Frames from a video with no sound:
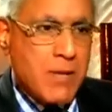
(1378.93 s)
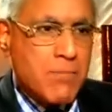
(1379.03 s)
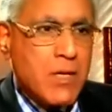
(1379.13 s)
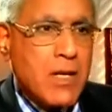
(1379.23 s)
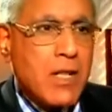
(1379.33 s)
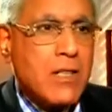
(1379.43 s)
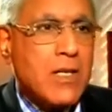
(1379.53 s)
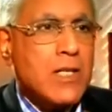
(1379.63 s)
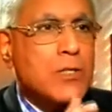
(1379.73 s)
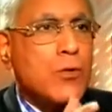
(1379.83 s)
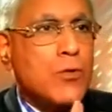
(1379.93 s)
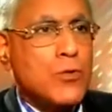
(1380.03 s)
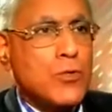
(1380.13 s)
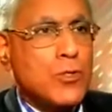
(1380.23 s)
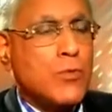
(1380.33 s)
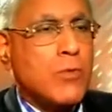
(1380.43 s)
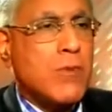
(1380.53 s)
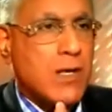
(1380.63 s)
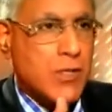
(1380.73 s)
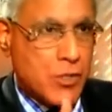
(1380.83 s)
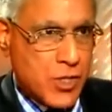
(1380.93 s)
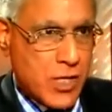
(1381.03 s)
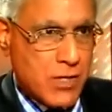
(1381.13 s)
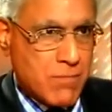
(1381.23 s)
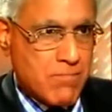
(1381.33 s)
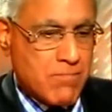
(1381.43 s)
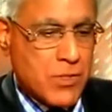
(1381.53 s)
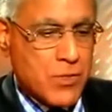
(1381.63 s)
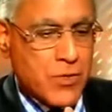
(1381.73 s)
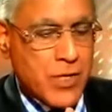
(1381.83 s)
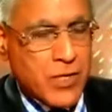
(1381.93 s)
Let me nonetheless quote to you what Margaret Chan, the